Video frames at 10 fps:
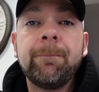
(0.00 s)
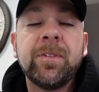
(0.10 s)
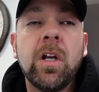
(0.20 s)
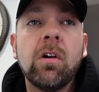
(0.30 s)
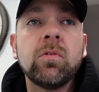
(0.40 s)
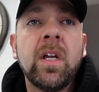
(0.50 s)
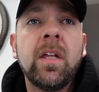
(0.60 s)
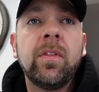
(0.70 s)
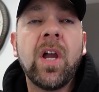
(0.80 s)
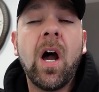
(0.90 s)
You know,
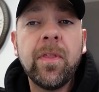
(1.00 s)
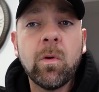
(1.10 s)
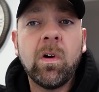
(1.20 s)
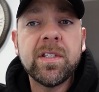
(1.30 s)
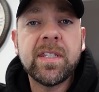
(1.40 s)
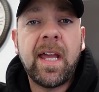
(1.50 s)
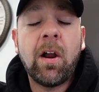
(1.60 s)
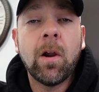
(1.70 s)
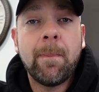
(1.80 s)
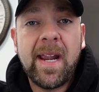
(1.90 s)
the other ones that
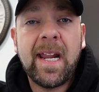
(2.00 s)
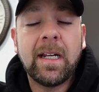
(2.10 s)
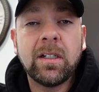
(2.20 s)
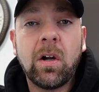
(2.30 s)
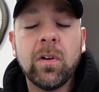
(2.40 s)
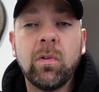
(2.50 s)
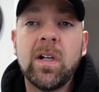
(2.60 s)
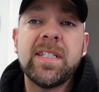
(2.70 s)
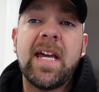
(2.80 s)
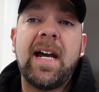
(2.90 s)
are banned are the
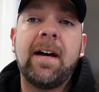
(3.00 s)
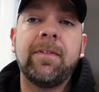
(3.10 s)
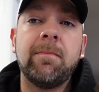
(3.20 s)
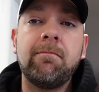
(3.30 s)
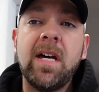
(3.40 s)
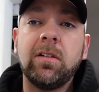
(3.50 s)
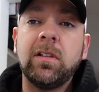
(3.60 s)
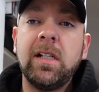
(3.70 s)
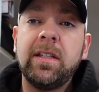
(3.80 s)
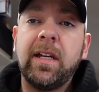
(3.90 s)
ones that have the
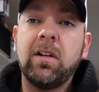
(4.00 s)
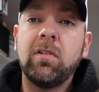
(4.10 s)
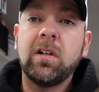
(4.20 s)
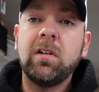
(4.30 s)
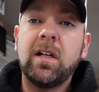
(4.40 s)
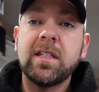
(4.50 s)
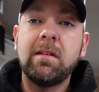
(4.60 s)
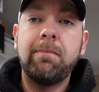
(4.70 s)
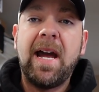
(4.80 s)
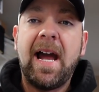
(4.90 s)
metal that go across
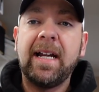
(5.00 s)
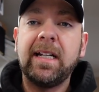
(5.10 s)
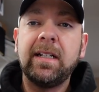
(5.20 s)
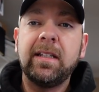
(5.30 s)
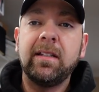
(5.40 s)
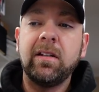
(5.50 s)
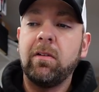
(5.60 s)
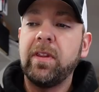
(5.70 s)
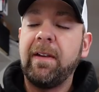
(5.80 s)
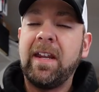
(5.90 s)
the back and you
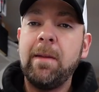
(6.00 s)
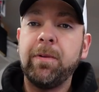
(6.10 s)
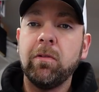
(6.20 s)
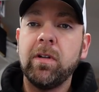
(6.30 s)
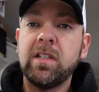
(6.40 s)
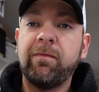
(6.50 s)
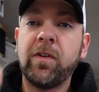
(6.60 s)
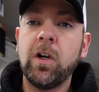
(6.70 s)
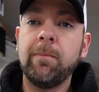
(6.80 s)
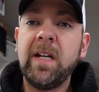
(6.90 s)
know they keep your wrist
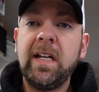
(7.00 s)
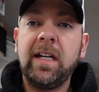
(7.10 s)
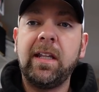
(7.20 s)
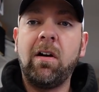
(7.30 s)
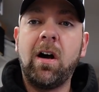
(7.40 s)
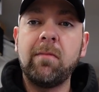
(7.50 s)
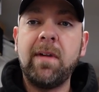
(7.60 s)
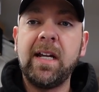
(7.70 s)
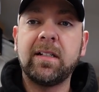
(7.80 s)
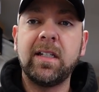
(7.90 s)
firm and they
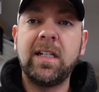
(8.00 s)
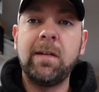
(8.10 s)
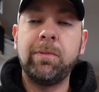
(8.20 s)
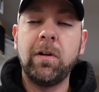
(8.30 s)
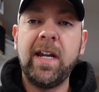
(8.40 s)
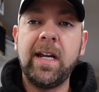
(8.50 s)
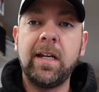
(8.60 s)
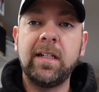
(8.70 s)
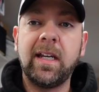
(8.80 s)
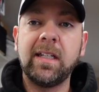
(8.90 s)
automatically keep your
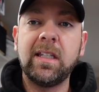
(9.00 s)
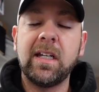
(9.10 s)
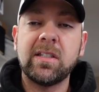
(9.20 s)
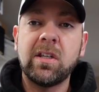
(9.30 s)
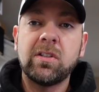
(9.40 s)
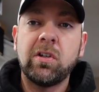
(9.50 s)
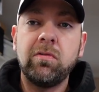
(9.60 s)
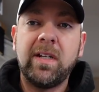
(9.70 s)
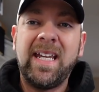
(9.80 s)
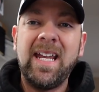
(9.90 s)
hand like this so
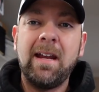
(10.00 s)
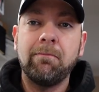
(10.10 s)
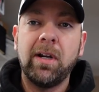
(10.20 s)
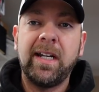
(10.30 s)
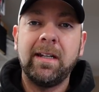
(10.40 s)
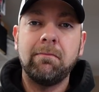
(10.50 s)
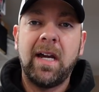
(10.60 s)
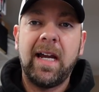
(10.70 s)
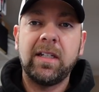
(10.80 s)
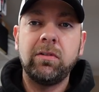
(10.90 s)
you can't break it
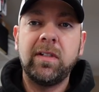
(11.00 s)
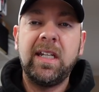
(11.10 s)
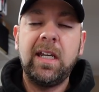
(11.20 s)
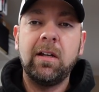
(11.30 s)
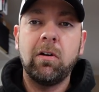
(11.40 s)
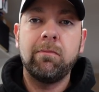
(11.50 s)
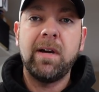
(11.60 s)
back you can't go